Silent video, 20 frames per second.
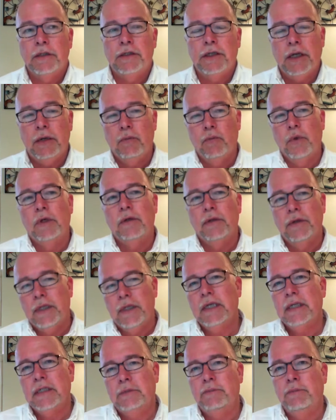gee, will
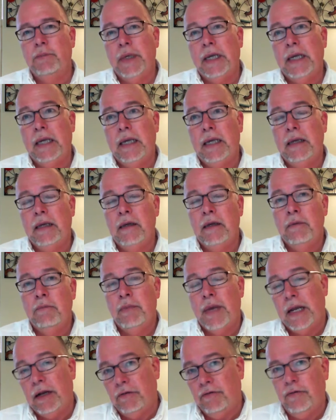this be
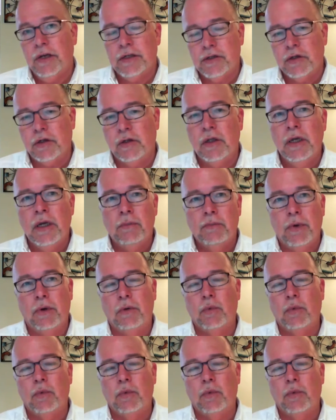beneficial,